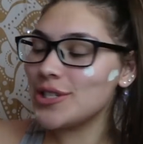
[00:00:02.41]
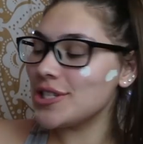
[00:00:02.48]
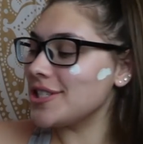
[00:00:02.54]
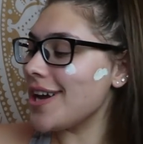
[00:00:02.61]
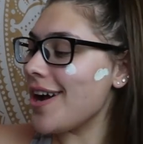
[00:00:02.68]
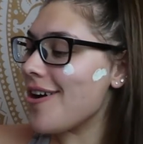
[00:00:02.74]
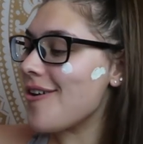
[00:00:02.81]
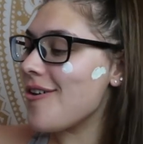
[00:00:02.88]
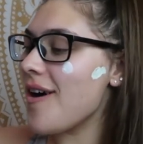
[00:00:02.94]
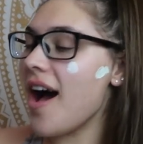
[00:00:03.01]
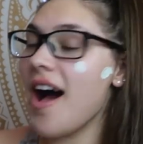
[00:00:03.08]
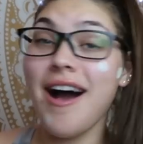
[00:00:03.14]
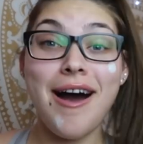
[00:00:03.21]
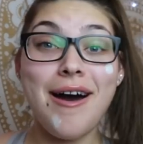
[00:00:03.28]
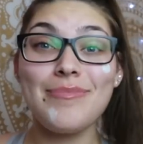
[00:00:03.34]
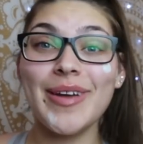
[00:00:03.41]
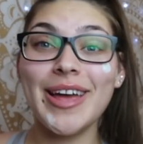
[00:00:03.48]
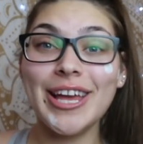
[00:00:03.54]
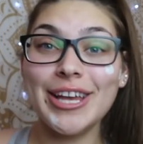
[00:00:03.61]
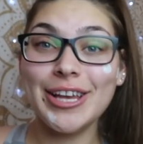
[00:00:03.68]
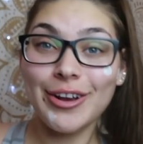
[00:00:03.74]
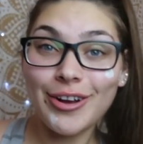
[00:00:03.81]
So,
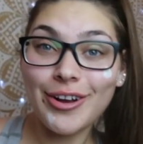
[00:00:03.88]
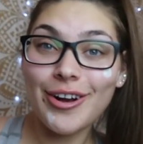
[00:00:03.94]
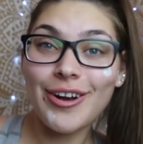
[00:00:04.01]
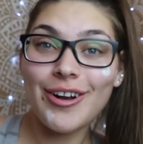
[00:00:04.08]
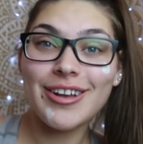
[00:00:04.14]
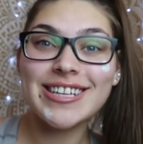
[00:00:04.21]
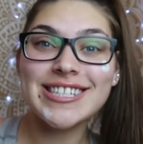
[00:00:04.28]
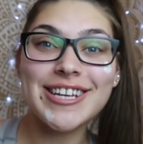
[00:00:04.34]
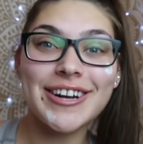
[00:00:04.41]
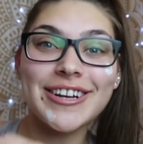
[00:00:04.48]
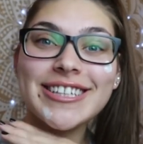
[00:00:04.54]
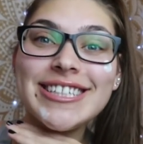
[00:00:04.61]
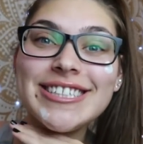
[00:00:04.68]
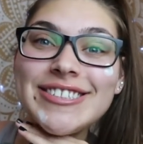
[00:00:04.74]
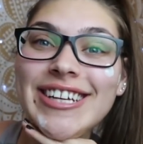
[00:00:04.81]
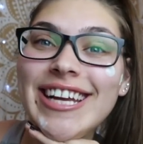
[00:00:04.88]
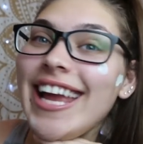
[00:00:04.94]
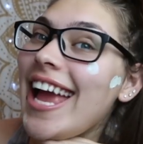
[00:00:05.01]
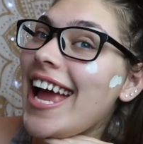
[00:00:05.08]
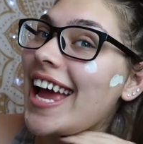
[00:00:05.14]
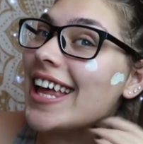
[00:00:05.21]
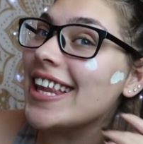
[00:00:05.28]
um, your girl is currently
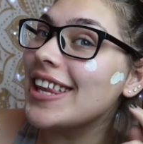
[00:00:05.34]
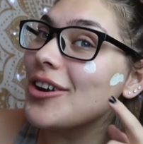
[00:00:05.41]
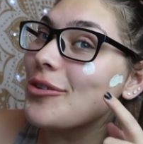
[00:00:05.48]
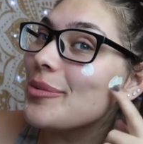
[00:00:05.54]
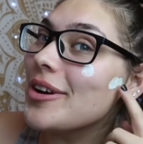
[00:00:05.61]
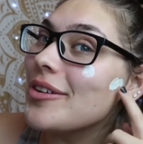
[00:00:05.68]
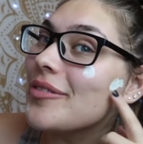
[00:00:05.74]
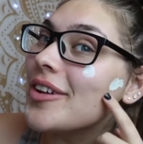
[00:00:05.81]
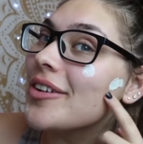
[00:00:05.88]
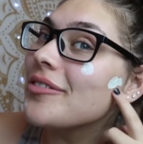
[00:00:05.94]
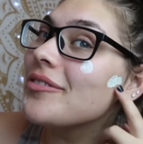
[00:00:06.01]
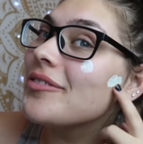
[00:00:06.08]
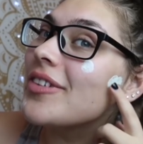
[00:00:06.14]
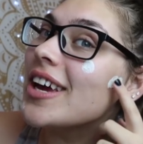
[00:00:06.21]
doing a little bit of a